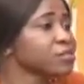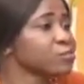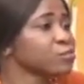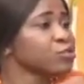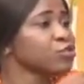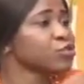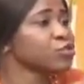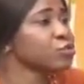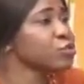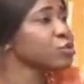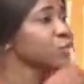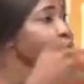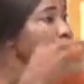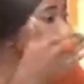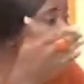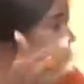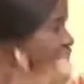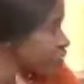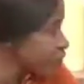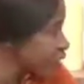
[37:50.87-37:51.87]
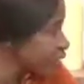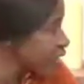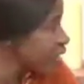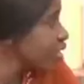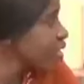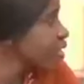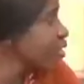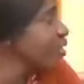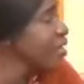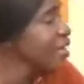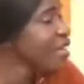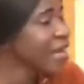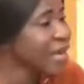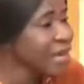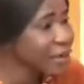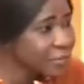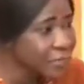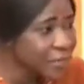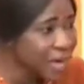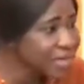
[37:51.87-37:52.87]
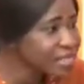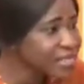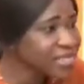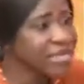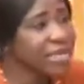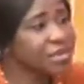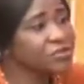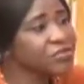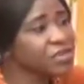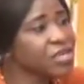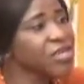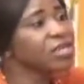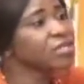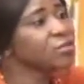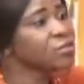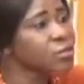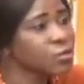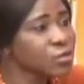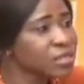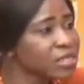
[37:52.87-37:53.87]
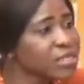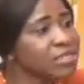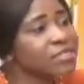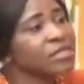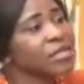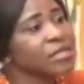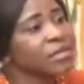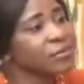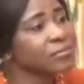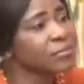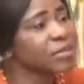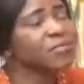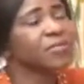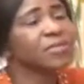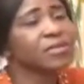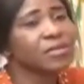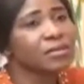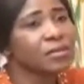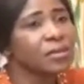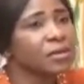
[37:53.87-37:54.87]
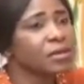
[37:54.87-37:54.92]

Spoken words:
We should move there en masse and really do this thing maybe,